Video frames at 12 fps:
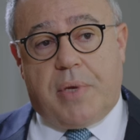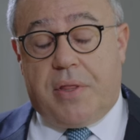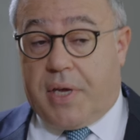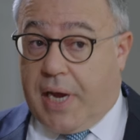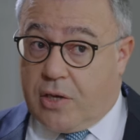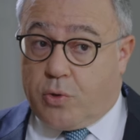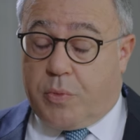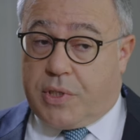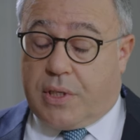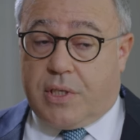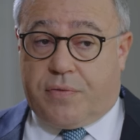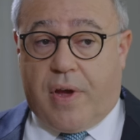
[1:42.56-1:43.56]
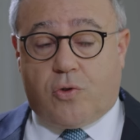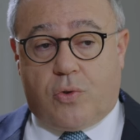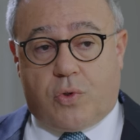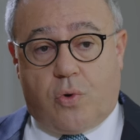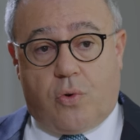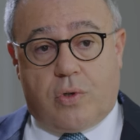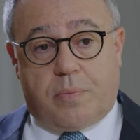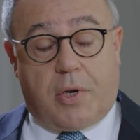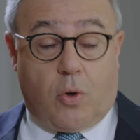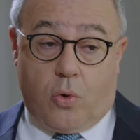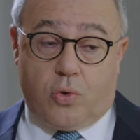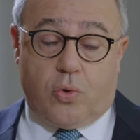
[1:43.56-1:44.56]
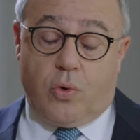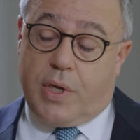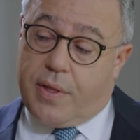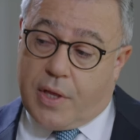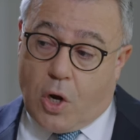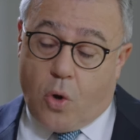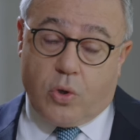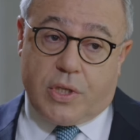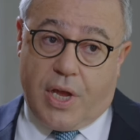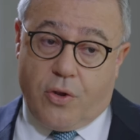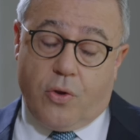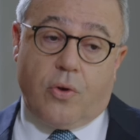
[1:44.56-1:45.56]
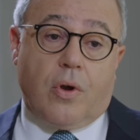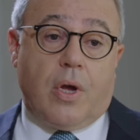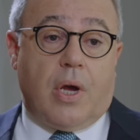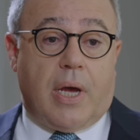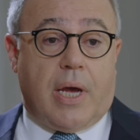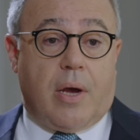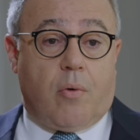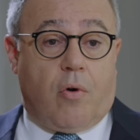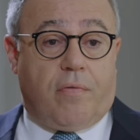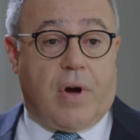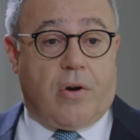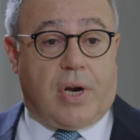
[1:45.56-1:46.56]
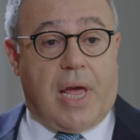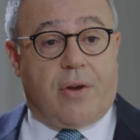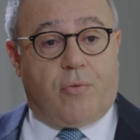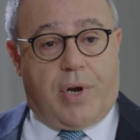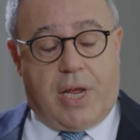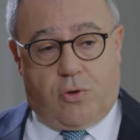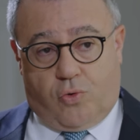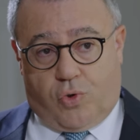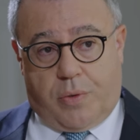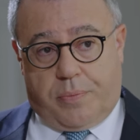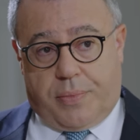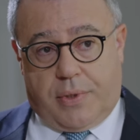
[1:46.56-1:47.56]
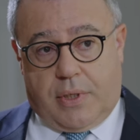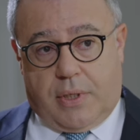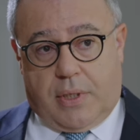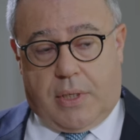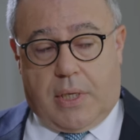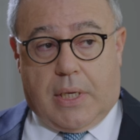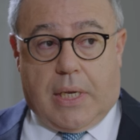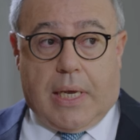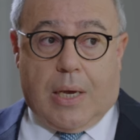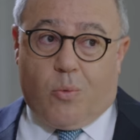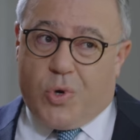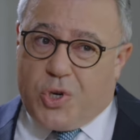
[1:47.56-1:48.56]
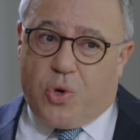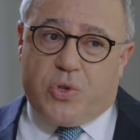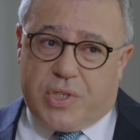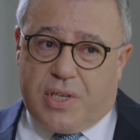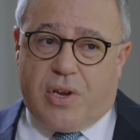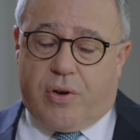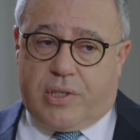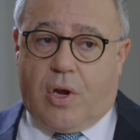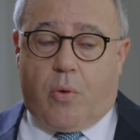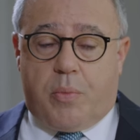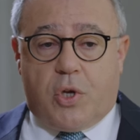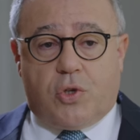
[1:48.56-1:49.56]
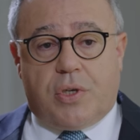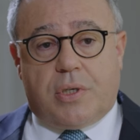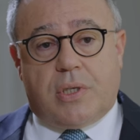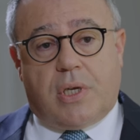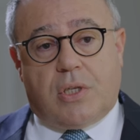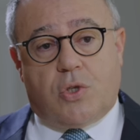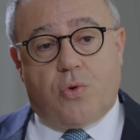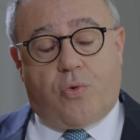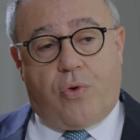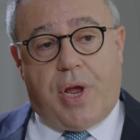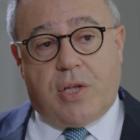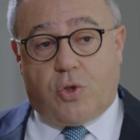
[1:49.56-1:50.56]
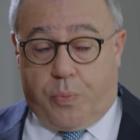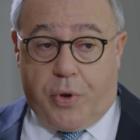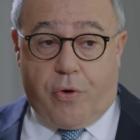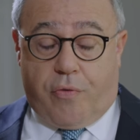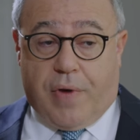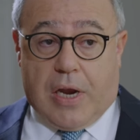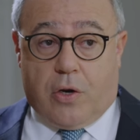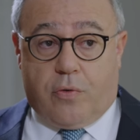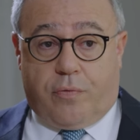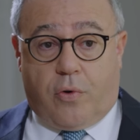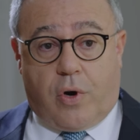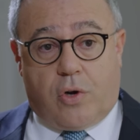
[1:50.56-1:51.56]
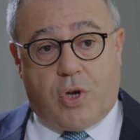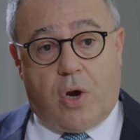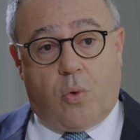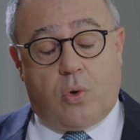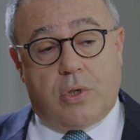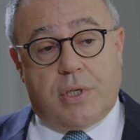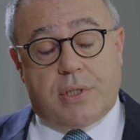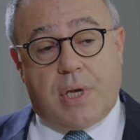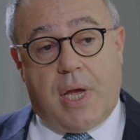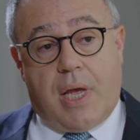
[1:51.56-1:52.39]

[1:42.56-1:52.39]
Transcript: in the customer satisfaction scores, but also in the long tenure uh, of our client relationship. We do consider as our mission to create superior value for our shareholders